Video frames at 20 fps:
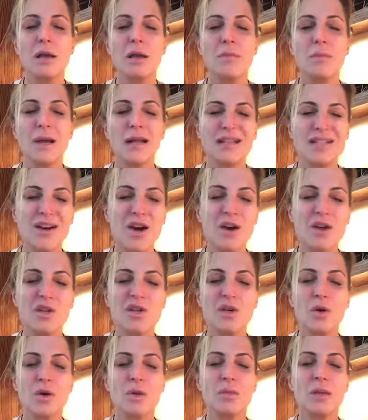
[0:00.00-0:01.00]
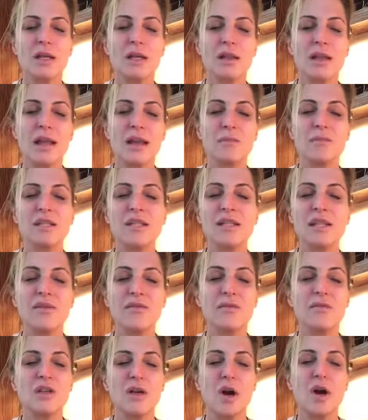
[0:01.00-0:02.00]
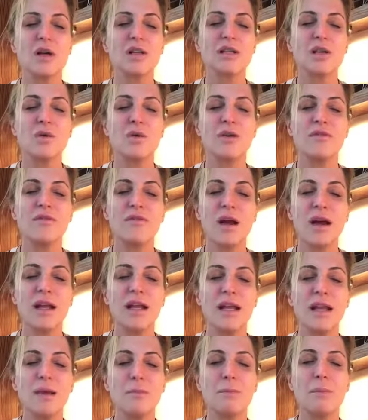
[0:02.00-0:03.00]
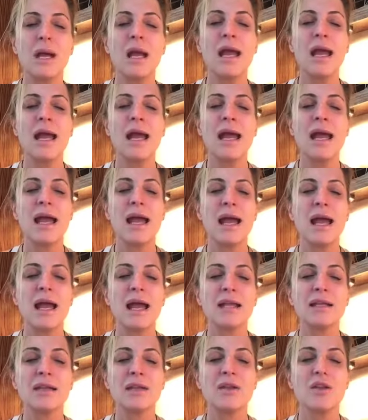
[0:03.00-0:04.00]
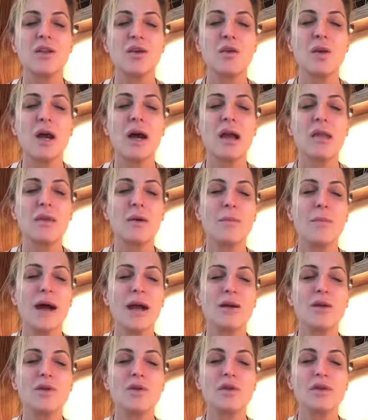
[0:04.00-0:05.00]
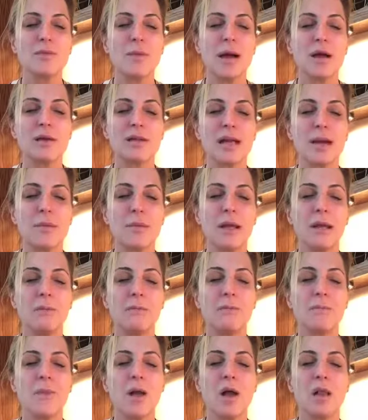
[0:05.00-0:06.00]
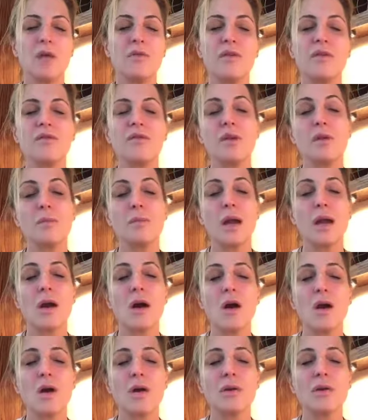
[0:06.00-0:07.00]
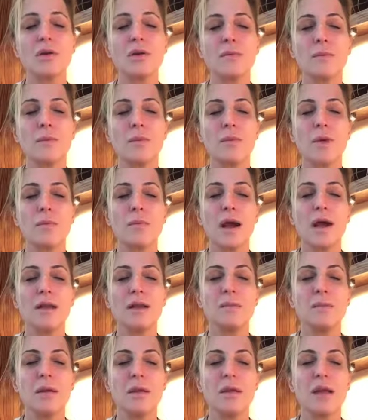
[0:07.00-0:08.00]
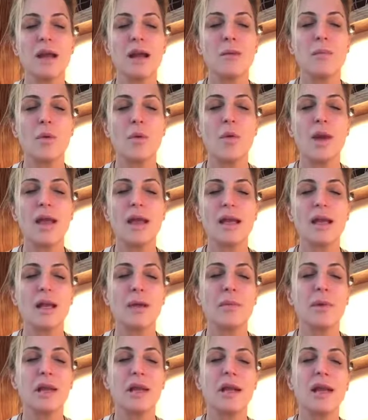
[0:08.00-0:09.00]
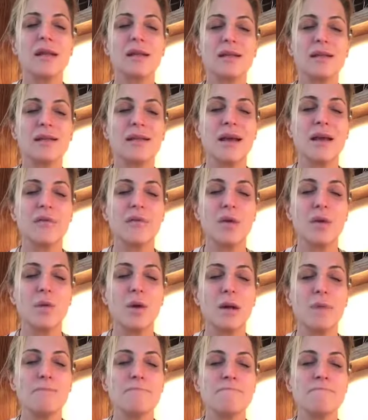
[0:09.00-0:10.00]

my dog showing me to let him sniff dogs and quit fighting him, and the cute guy on the bike who smiled at me. All of it filled my heart, reminded me that I'm awake and I'm connected to everyone.